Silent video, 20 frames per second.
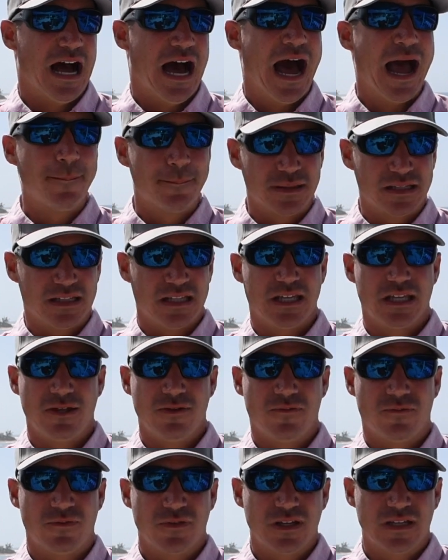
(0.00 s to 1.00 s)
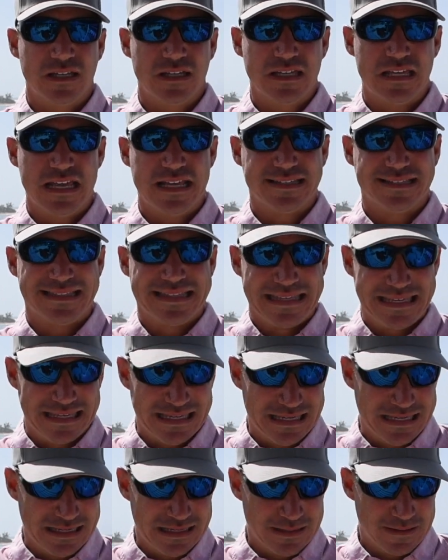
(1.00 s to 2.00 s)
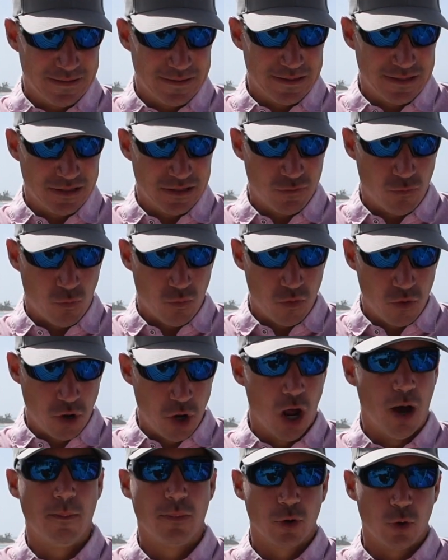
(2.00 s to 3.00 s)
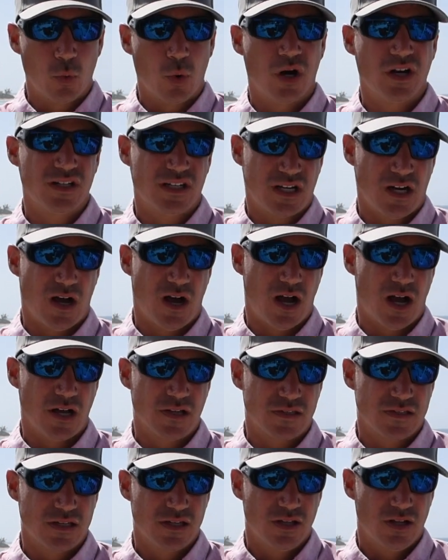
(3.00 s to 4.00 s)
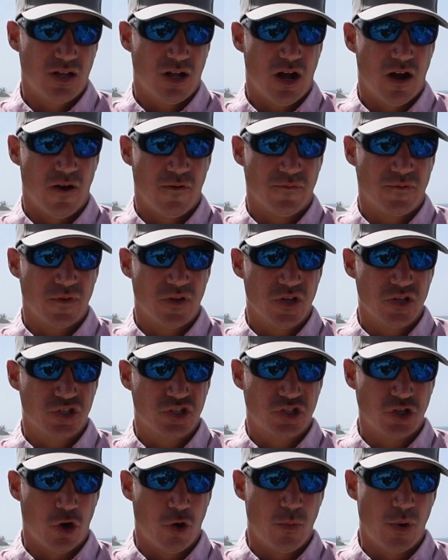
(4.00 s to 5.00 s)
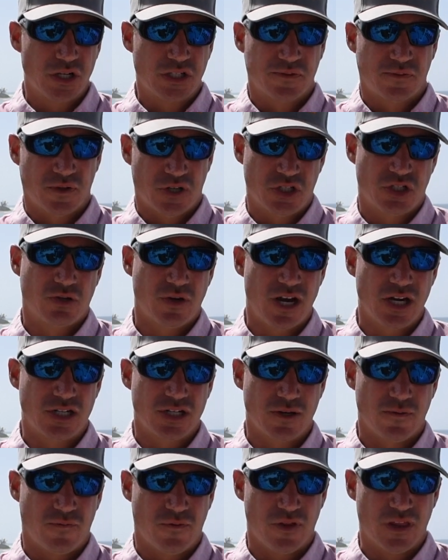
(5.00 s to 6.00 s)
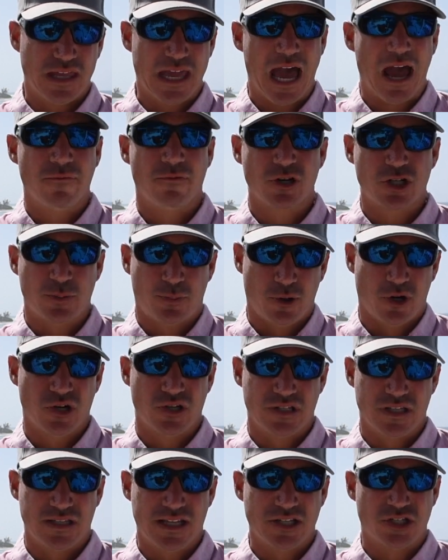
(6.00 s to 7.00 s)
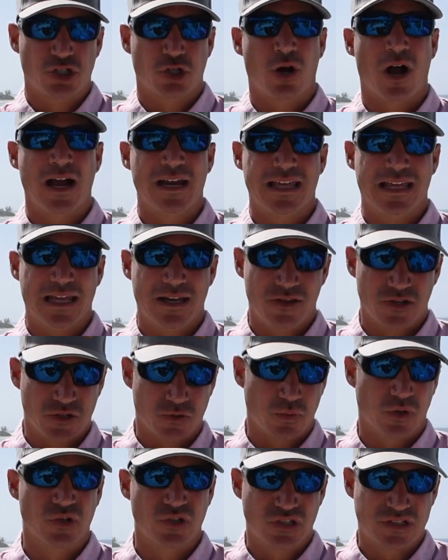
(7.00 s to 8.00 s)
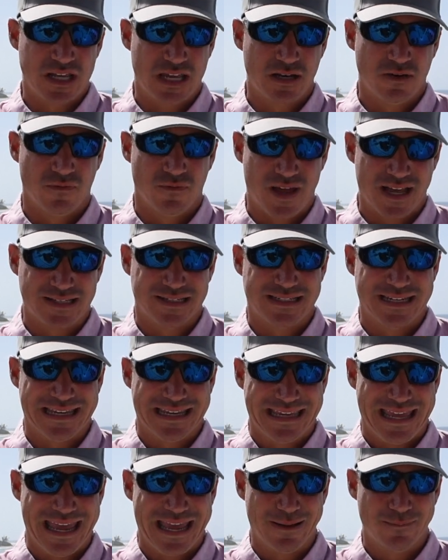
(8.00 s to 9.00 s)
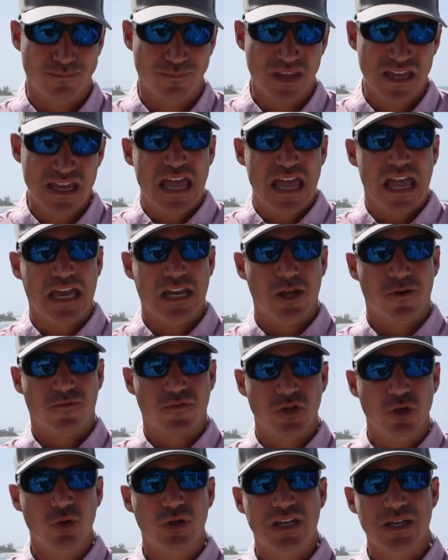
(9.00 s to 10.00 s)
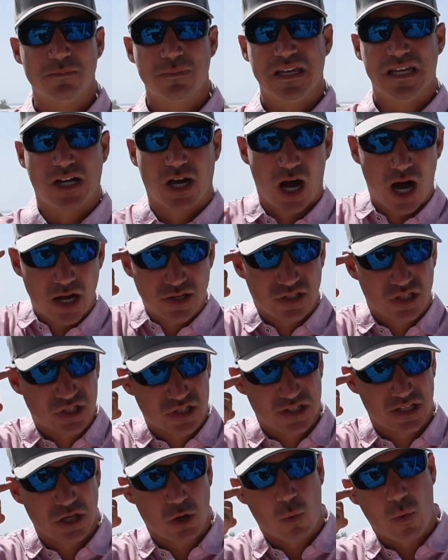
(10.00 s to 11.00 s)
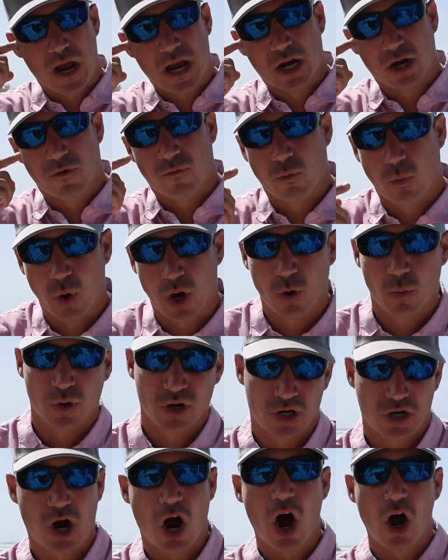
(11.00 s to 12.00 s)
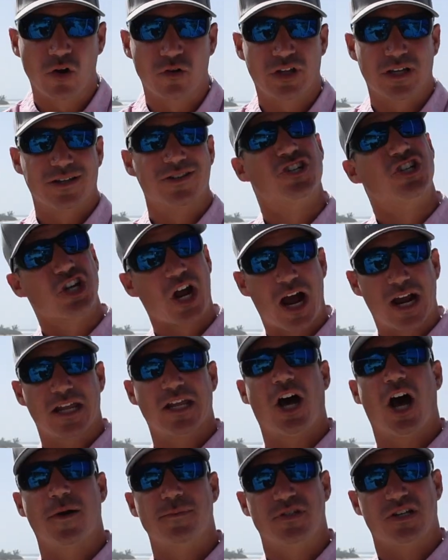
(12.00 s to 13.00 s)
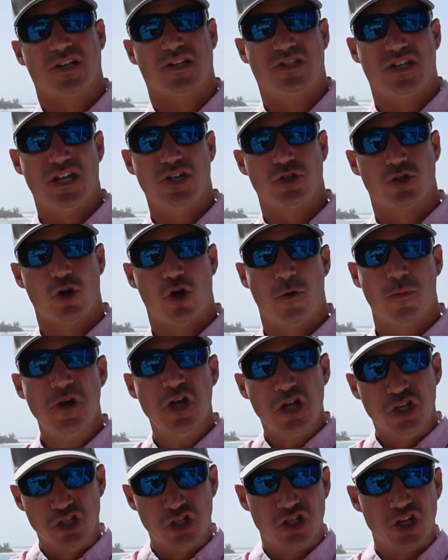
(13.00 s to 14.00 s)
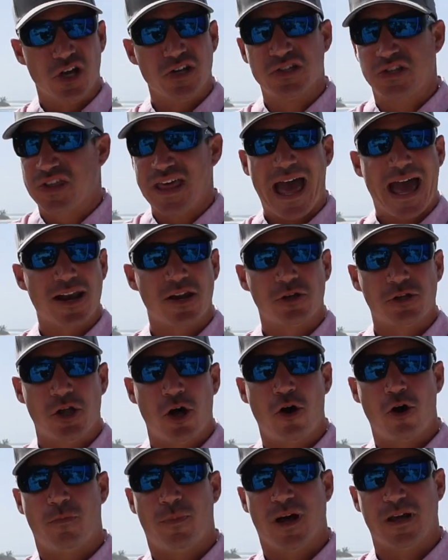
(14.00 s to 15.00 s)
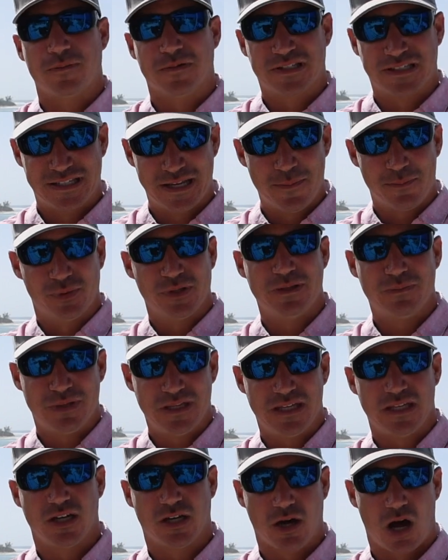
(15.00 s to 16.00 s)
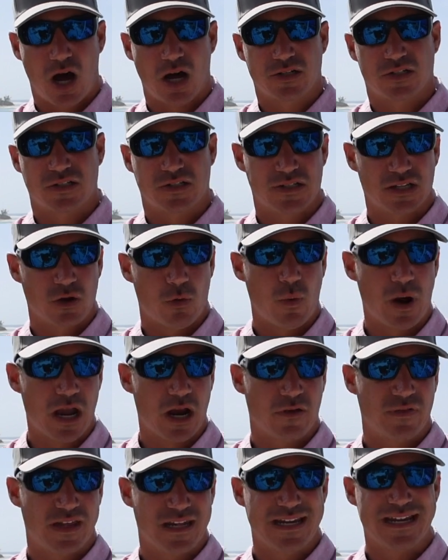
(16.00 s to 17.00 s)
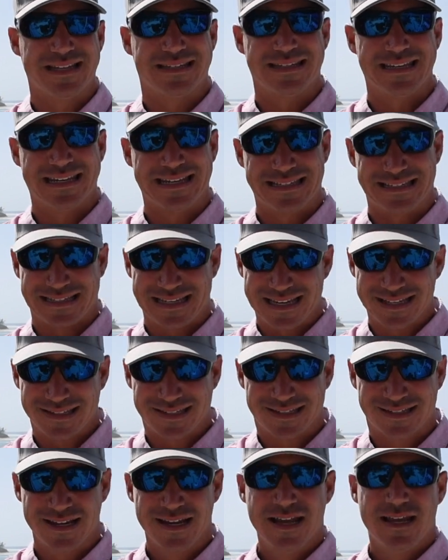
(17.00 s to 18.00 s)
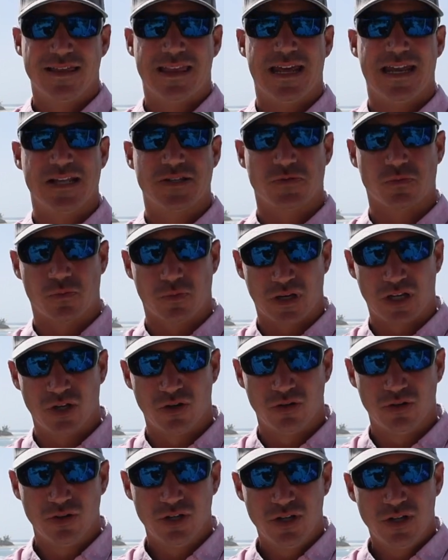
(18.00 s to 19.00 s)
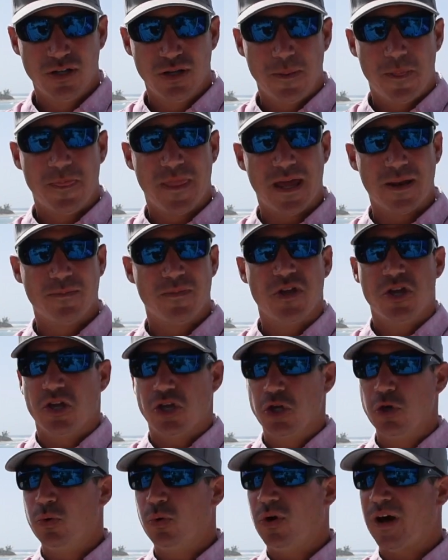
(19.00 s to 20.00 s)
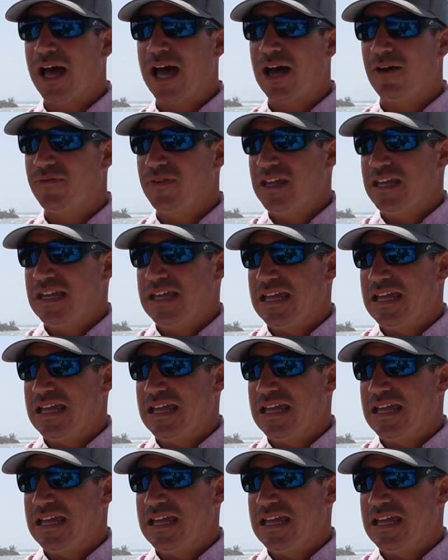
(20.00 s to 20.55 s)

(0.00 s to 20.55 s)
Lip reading: I believe, is the number one cause of so much frustration for the average person that's trying to get in this real estate investing game. And if you can be consciously aware of what we're calling shiny object syndrome, just that alone, by simply being consciously aware that it exists, that it's real, then you will have